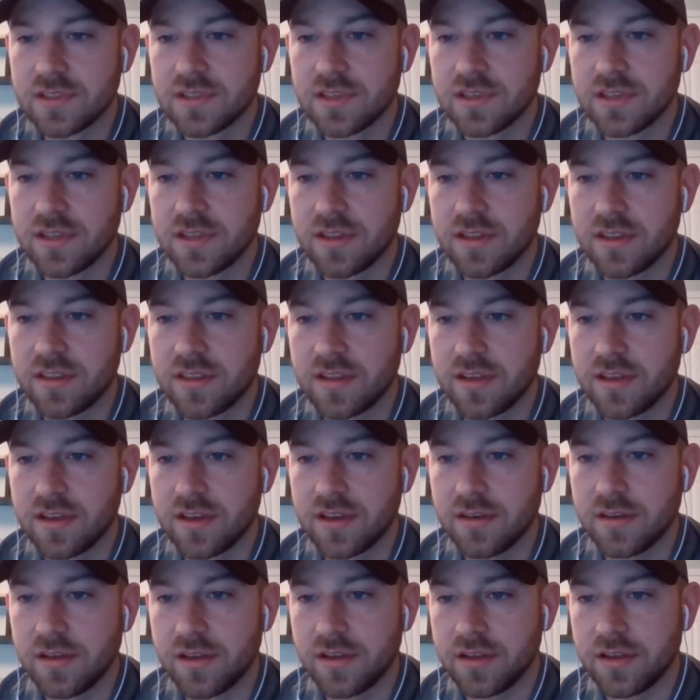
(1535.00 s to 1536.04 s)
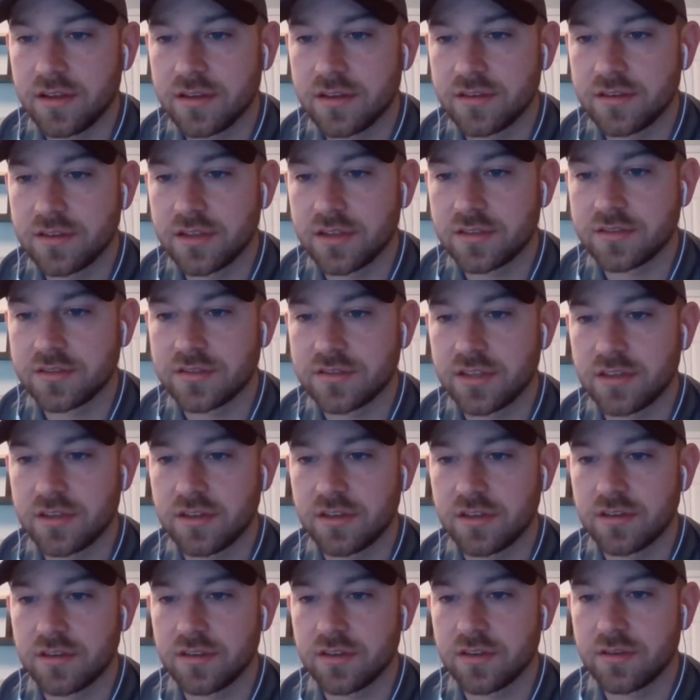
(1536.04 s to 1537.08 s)
I think I touched on
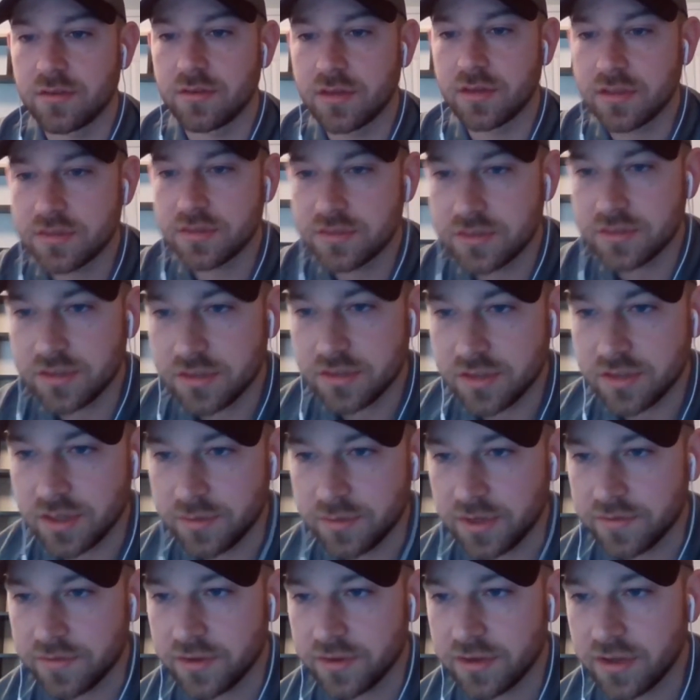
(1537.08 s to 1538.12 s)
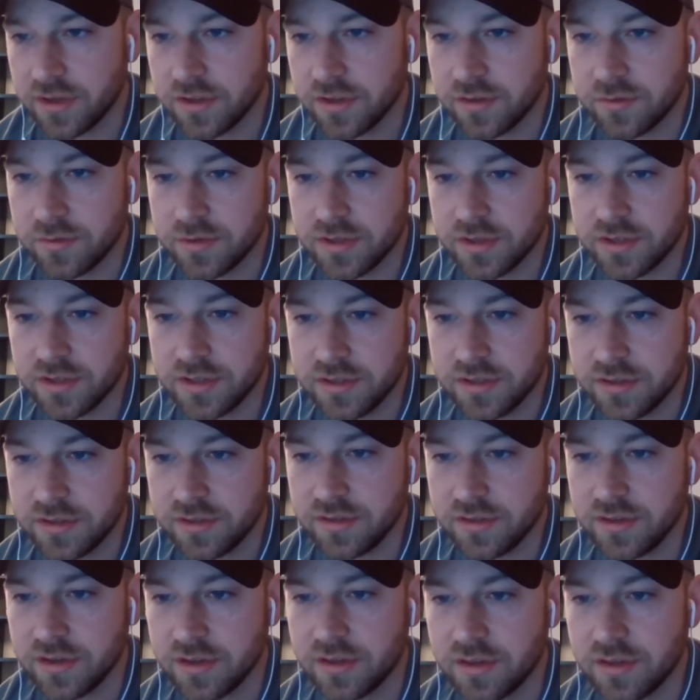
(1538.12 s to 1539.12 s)
all the questions. Okay, we have another one here.